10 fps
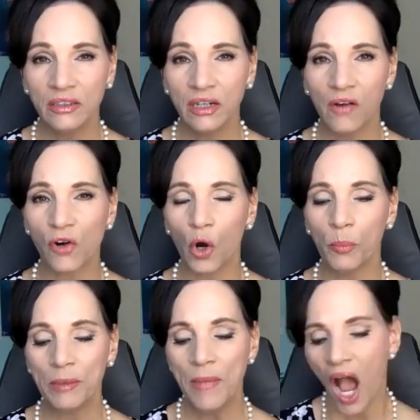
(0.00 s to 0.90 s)
over
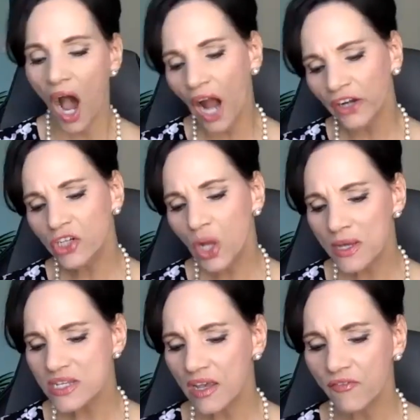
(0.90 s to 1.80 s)
opium. I
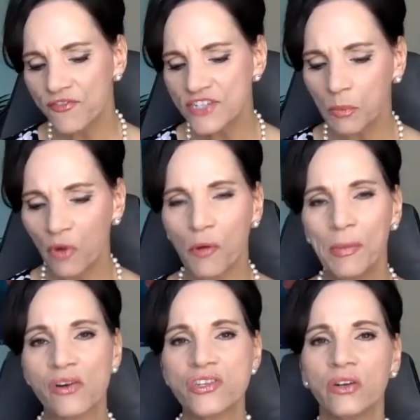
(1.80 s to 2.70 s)
don't know, as a, someone from
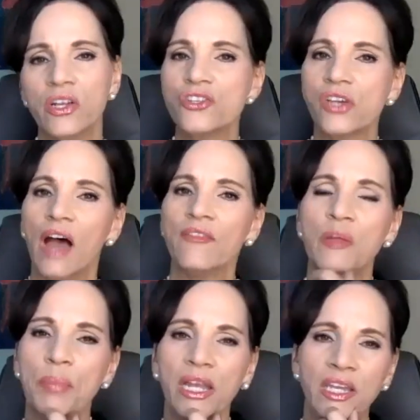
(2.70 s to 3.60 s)
Arizona, do you have an
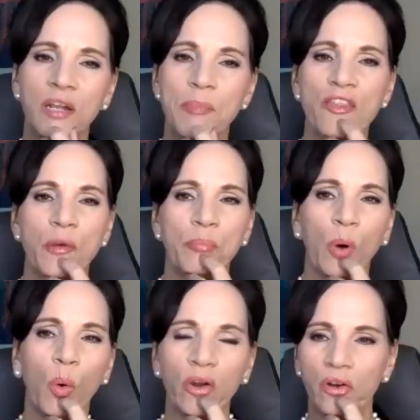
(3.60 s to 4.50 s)
opinion about the
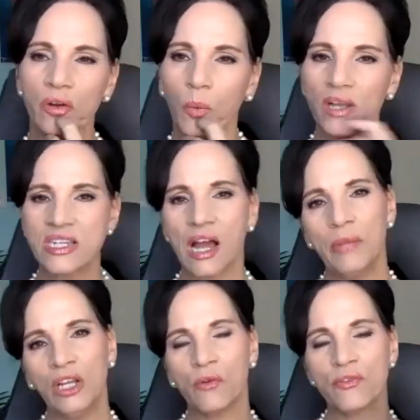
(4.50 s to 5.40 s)
border, what's
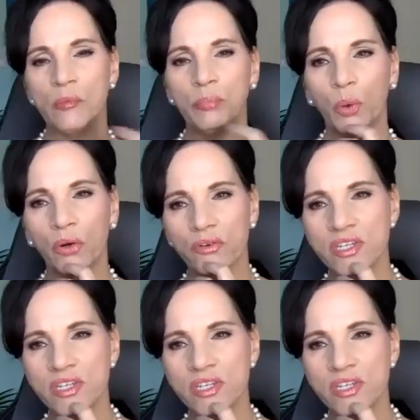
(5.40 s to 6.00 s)
coming over the border?